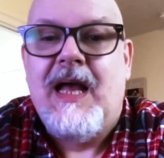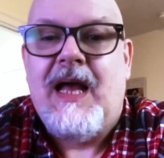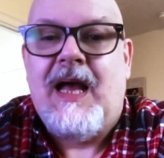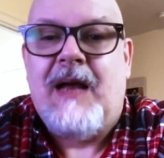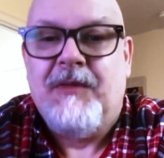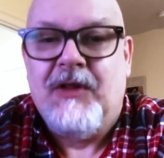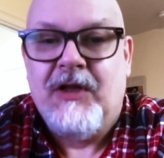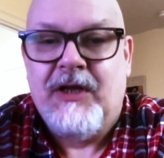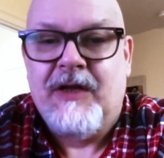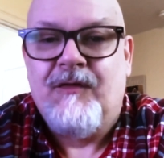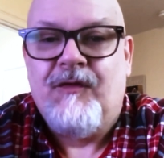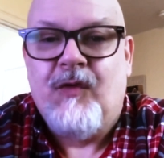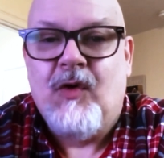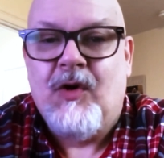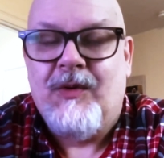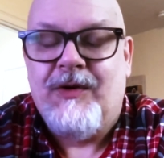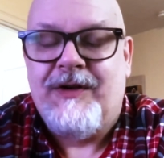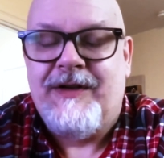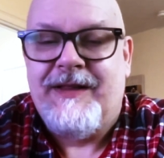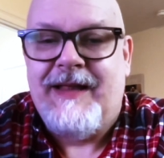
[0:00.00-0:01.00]
looking
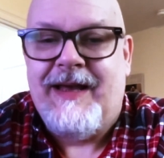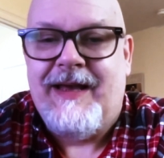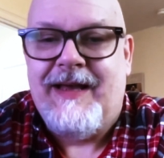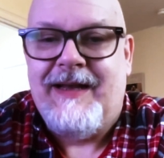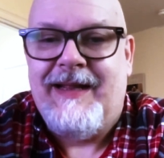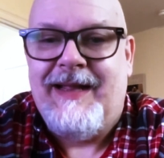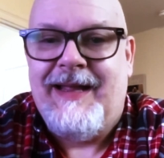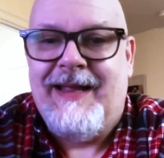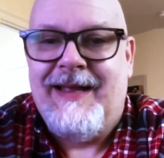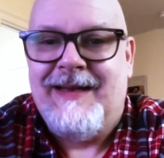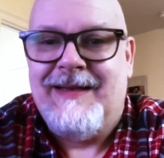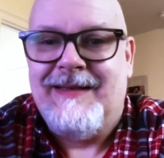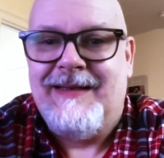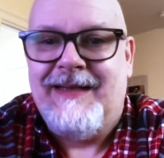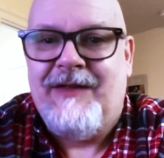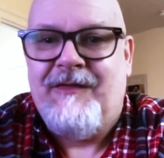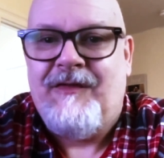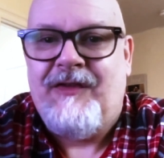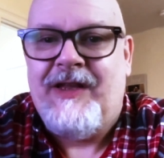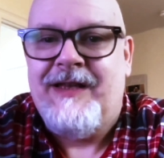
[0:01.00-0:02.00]
forward to that. And
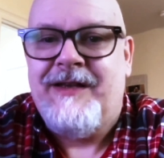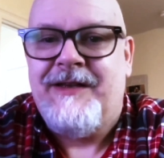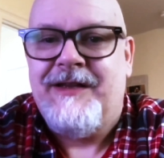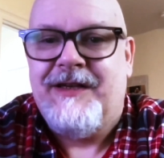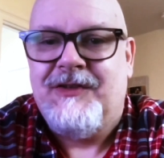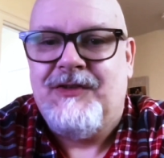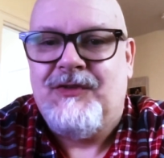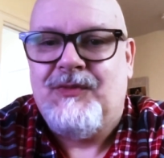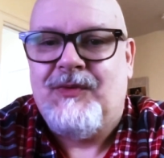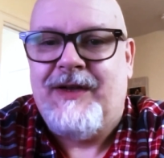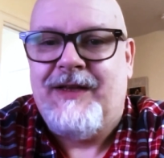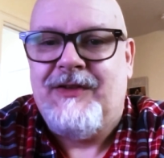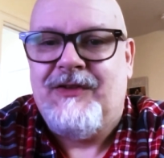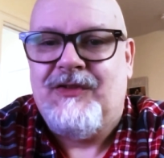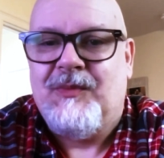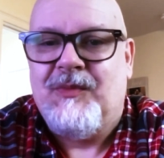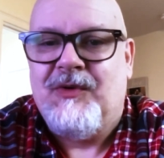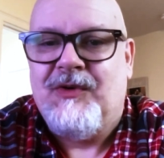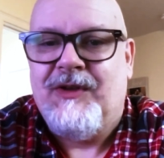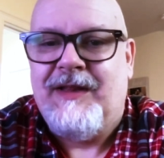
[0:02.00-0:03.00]
if he does write
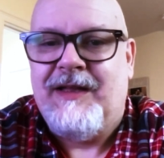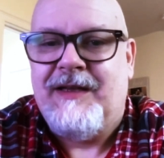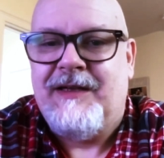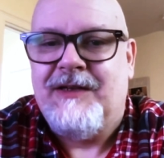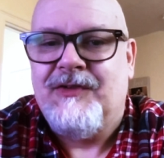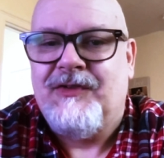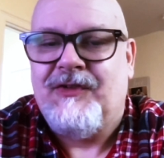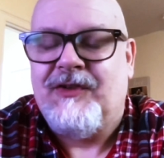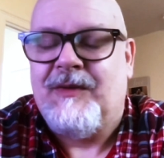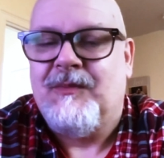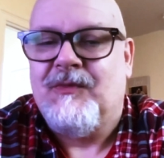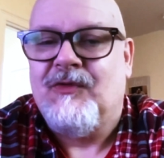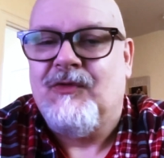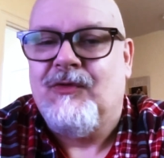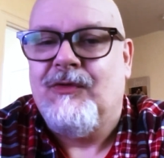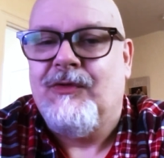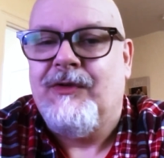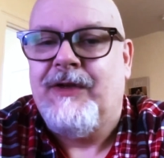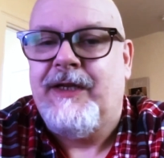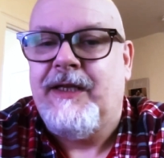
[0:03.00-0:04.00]
some more letters, I'm
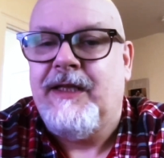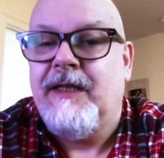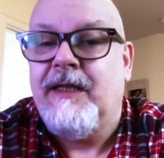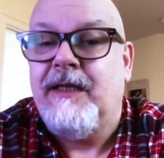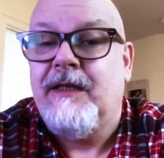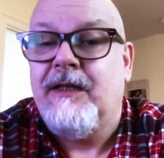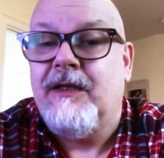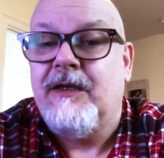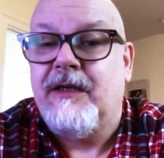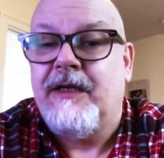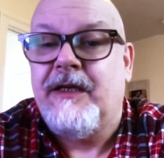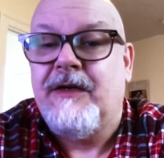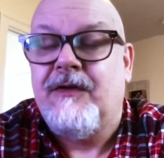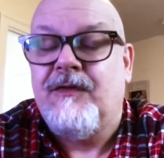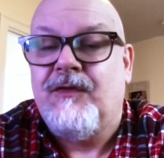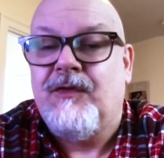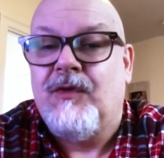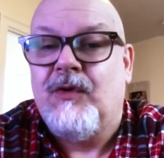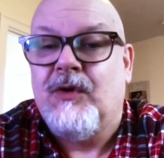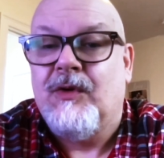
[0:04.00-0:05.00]
really looking
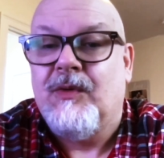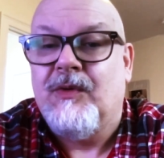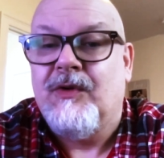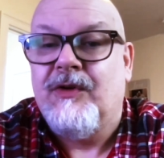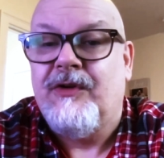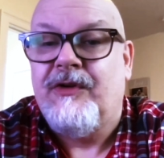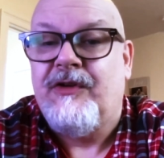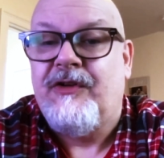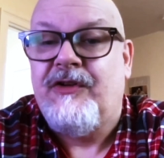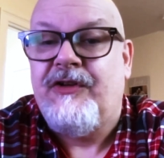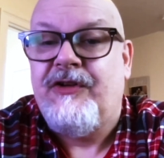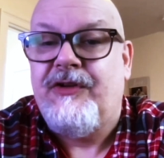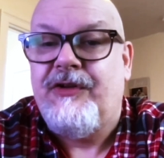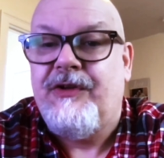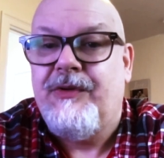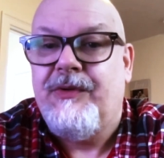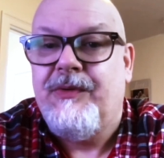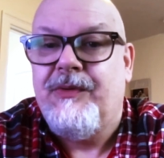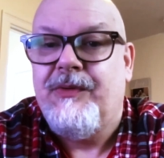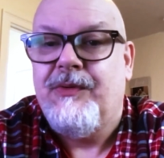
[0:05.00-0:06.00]
forward
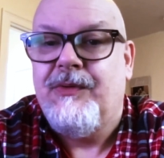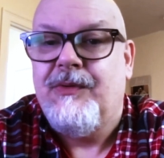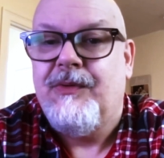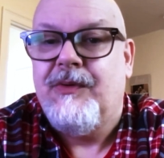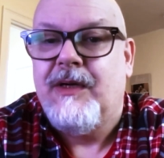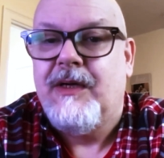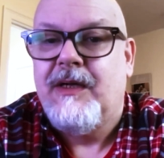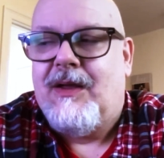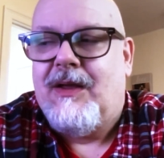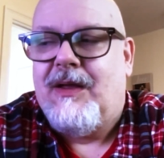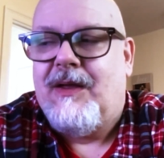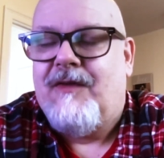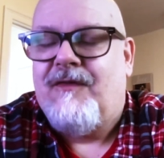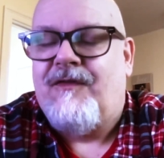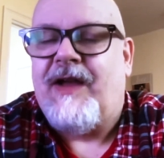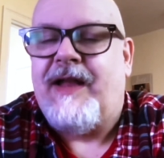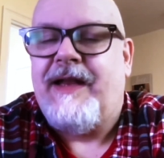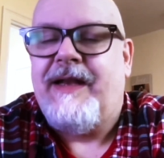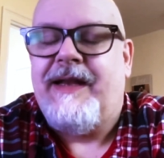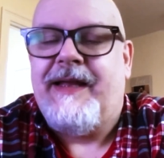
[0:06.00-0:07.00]
to
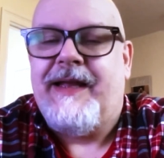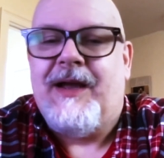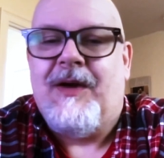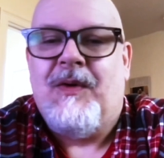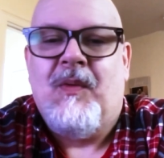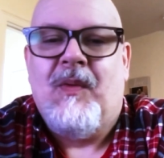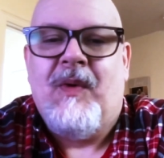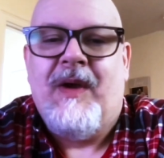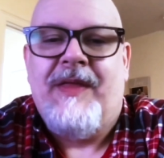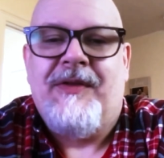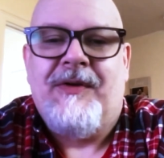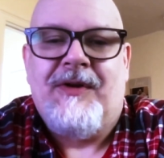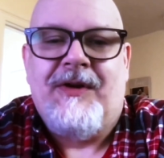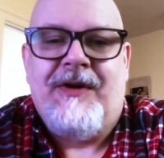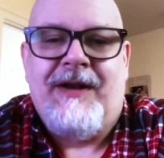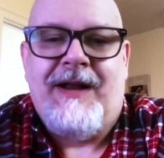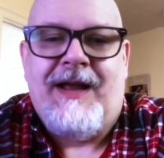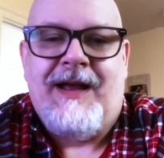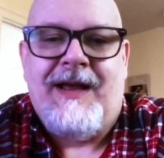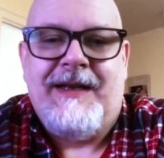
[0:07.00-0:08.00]
finding out whether
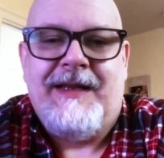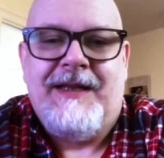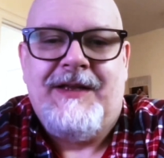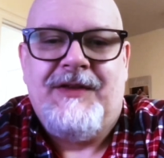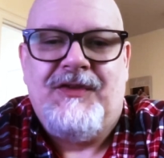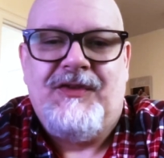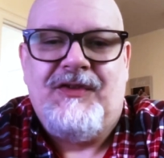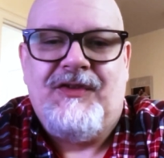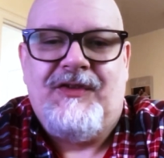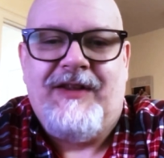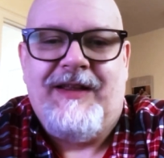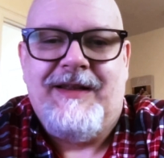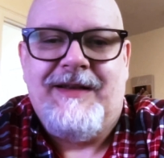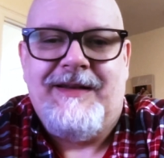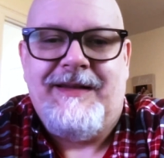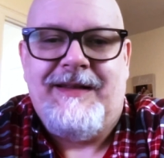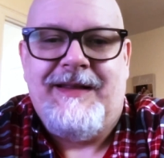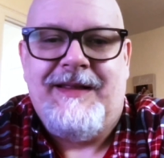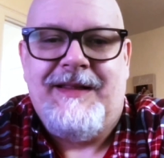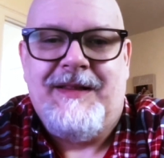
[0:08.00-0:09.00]
or not his
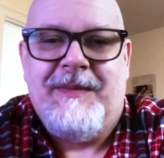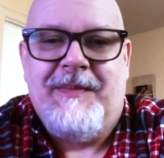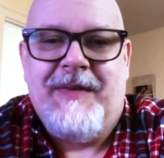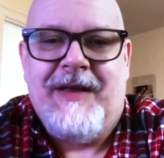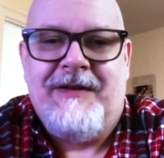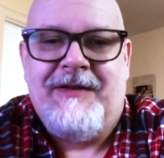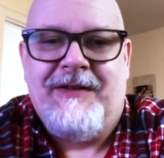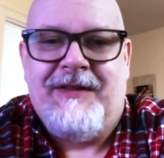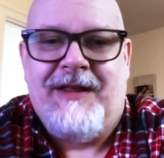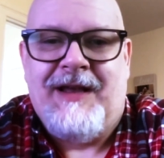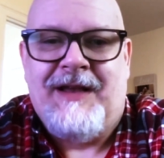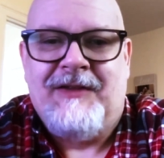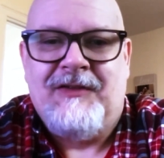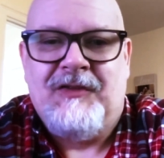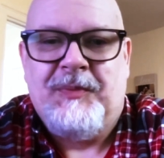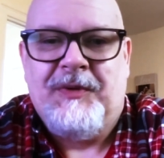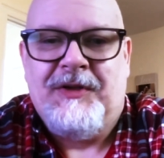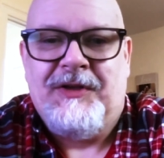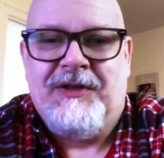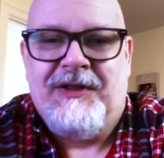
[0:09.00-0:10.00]
stint in the mental
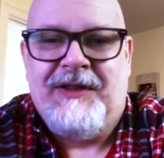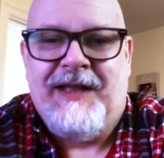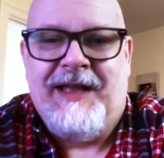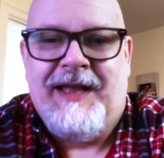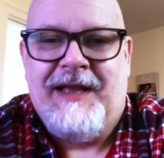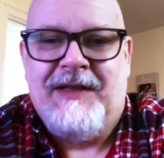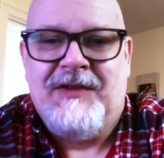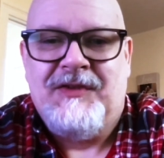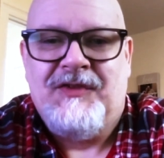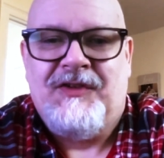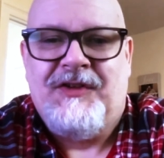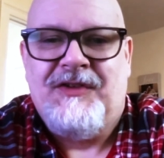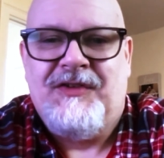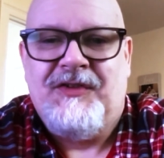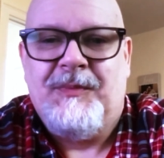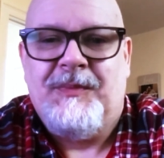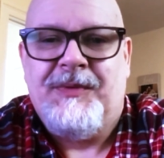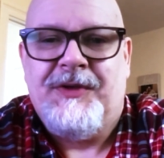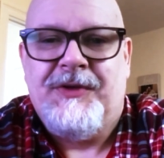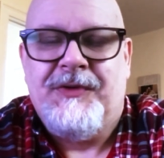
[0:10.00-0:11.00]
hospital has
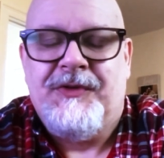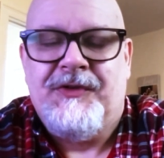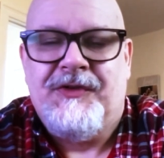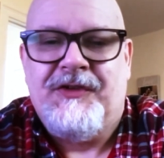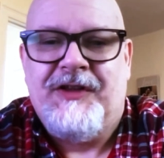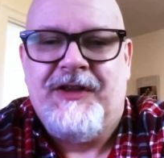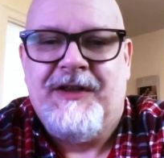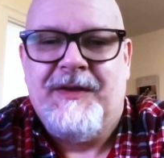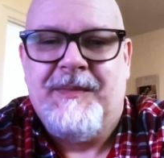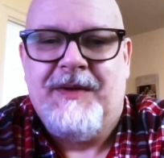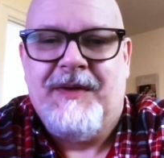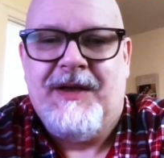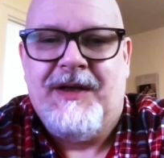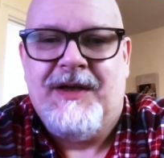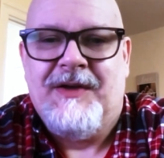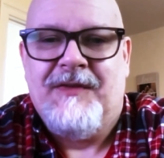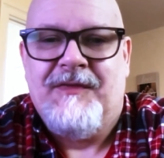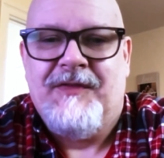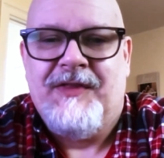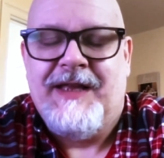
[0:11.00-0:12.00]
disabused him
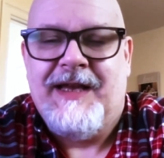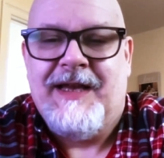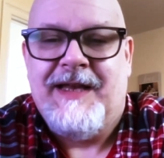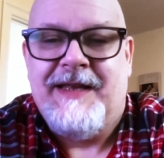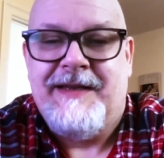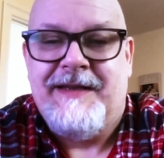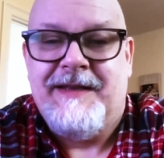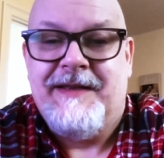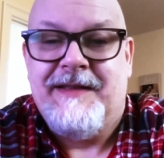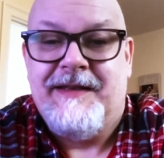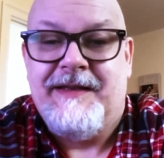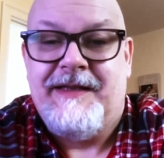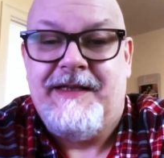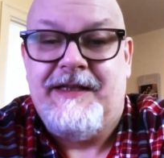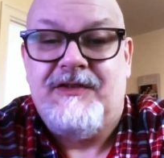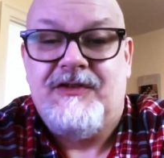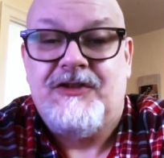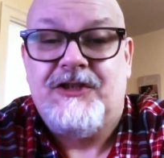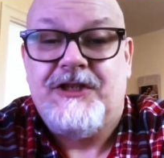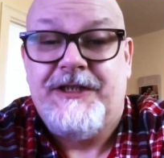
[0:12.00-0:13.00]
of the idea that
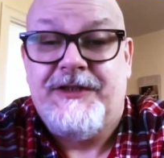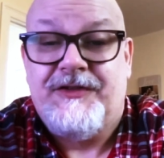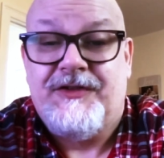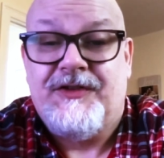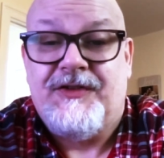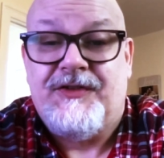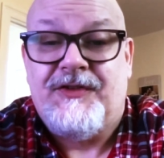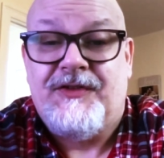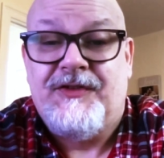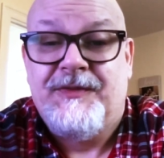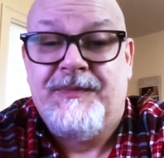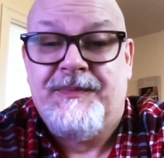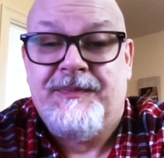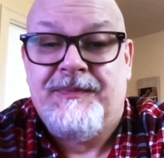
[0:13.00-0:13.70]
he's Jesus.